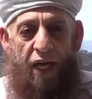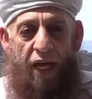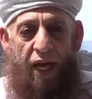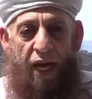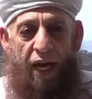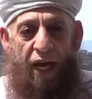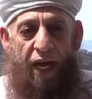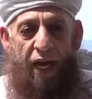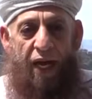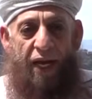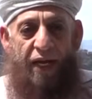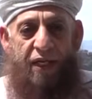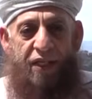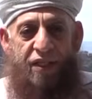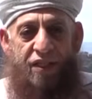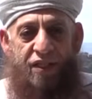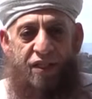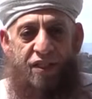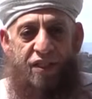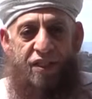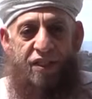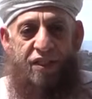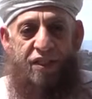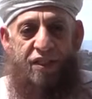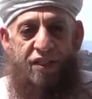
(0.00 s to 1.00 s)
And
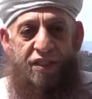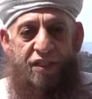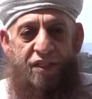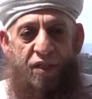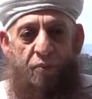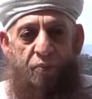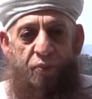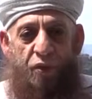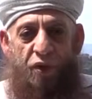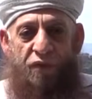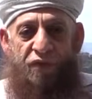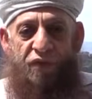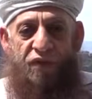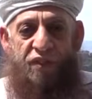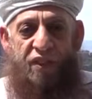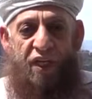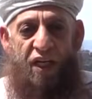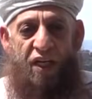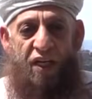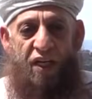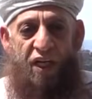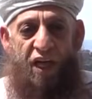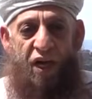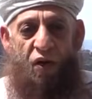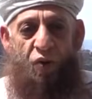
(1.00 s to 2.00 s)
the Prophet
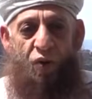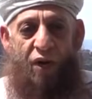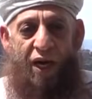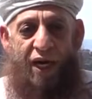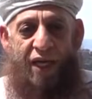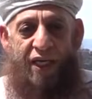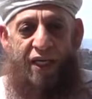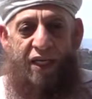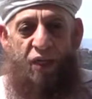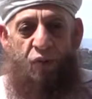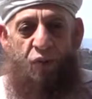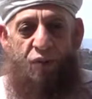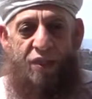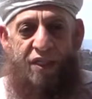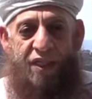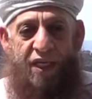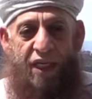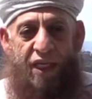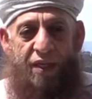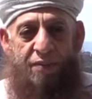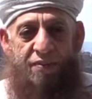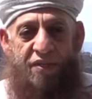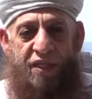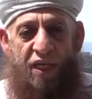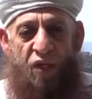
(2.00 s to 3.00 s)
sallallahu alaihi
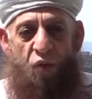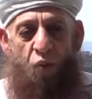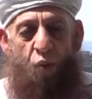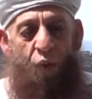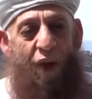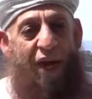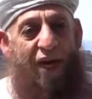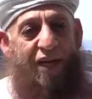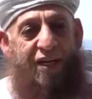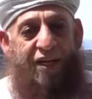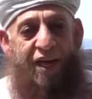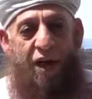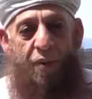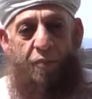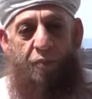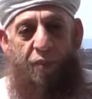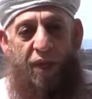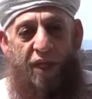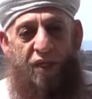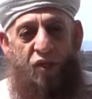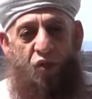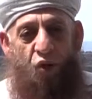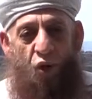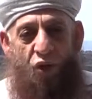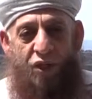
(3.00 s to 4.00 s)
wasallam said, "Welcome,
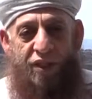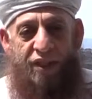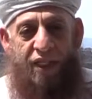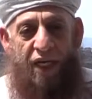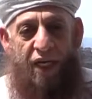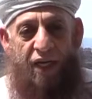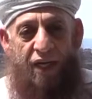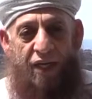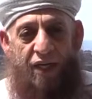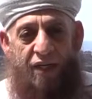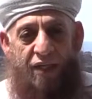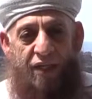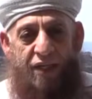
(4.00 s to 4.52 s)
my daughter."